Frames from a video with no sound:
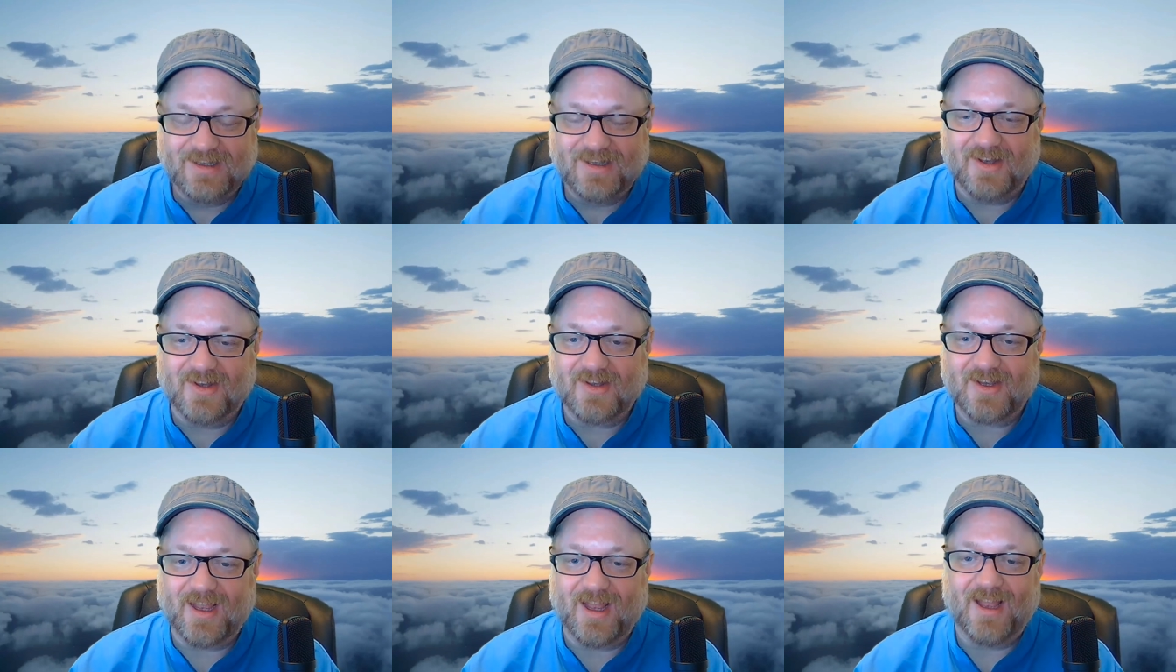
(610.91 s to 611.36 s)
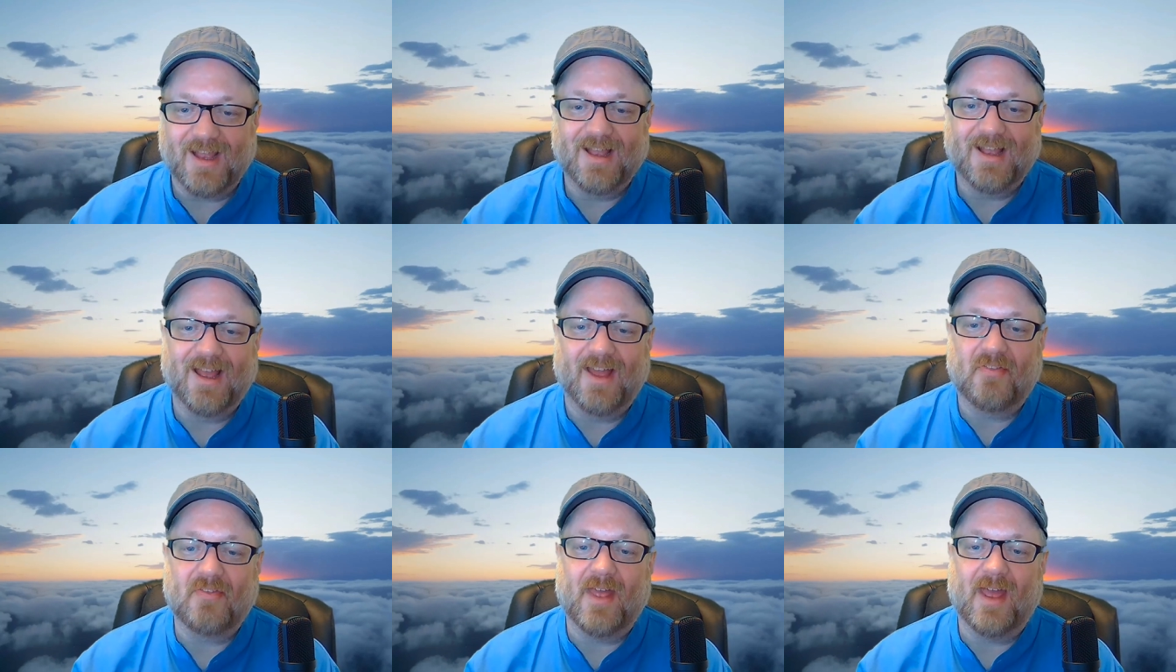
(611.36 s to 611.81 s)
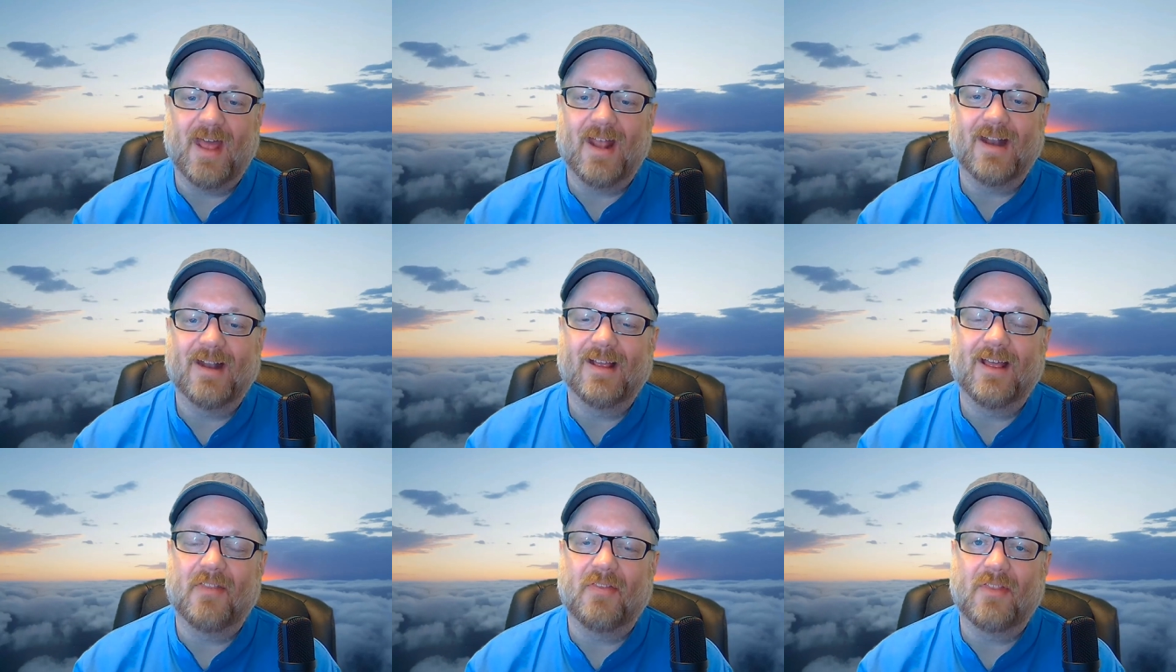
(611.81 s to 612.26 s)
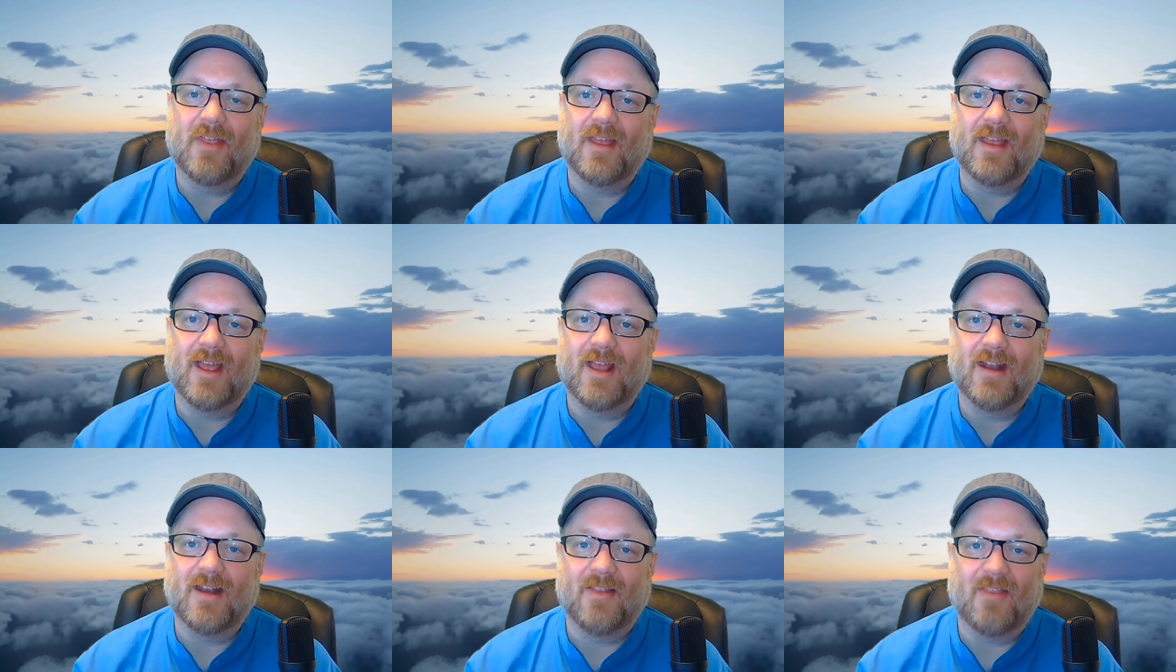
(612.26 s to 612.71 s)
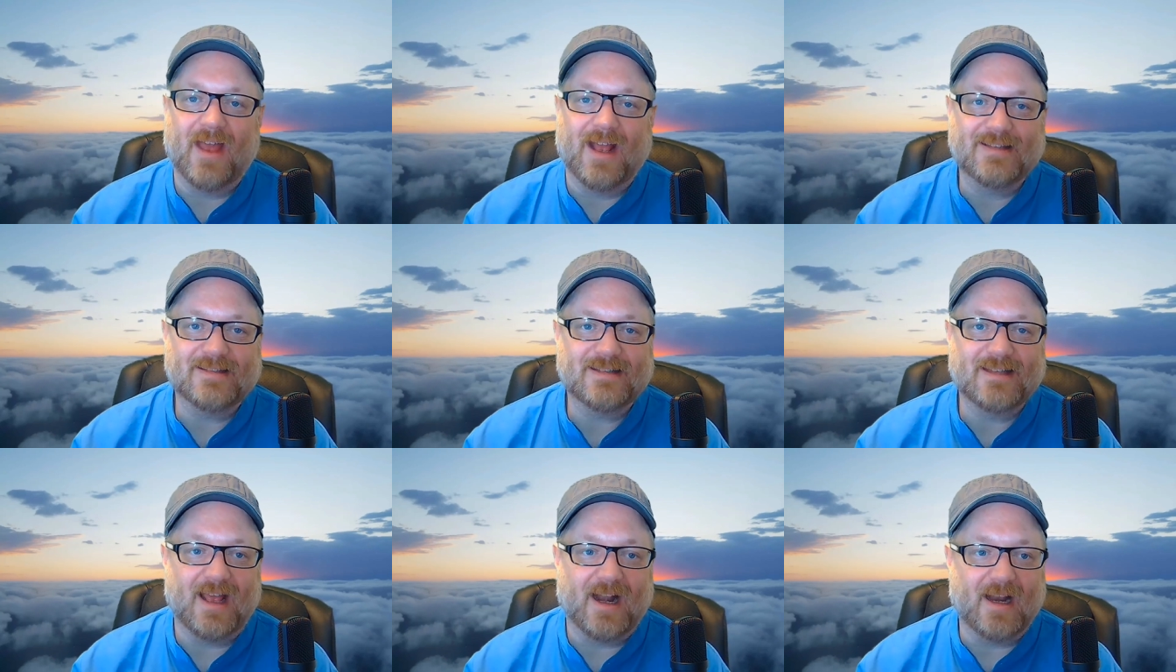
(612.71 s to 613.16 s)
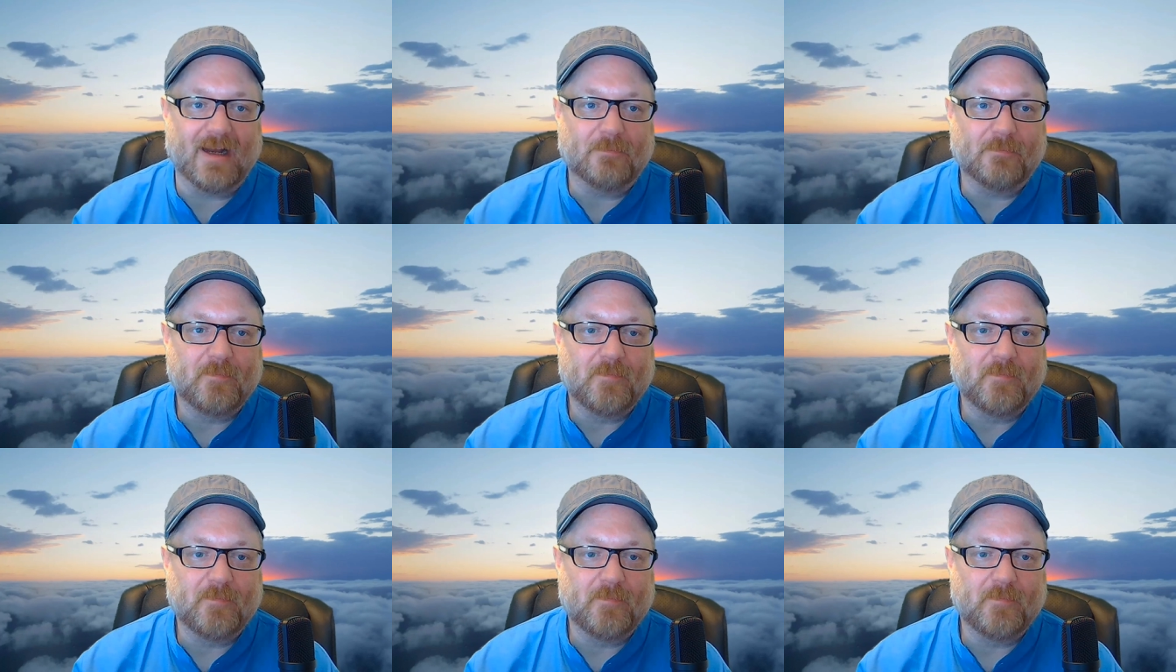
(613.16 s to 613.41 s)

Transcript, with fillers: okay, at the end of that setting.